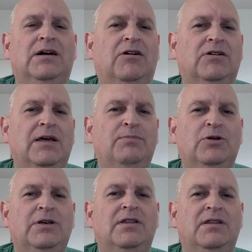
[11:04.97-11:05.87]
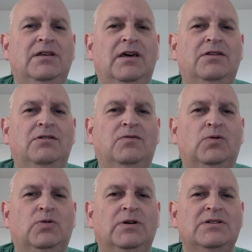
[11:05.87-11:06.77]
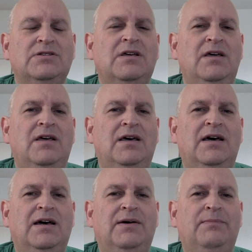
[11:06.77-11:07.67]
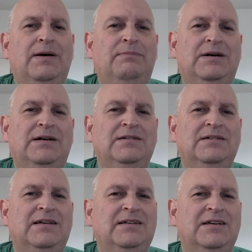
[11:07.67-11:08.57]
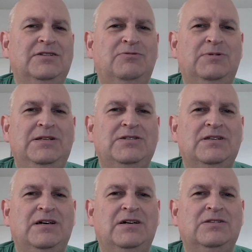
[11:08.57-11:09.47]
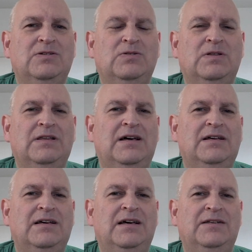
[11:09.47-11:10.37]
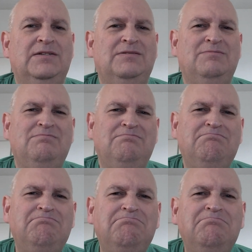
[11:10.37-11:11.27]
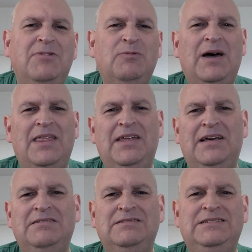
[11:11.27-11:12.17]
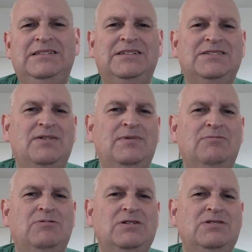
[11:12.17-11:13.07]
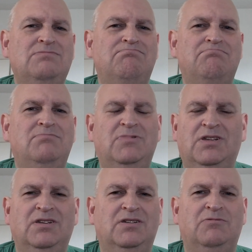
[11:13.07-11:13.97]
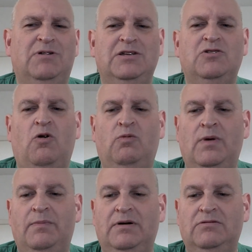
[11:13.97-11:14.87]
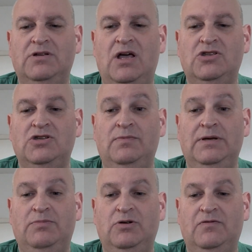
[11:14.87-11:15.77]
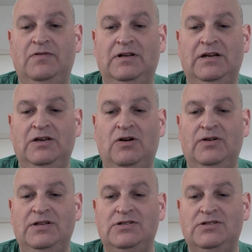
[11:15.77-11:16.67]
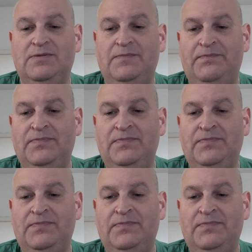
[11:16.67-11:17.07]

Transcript: how can I put it, the end of August. But I had to restart and all that. And the weather in the summer was nothing to write home about, to be perfectly honest.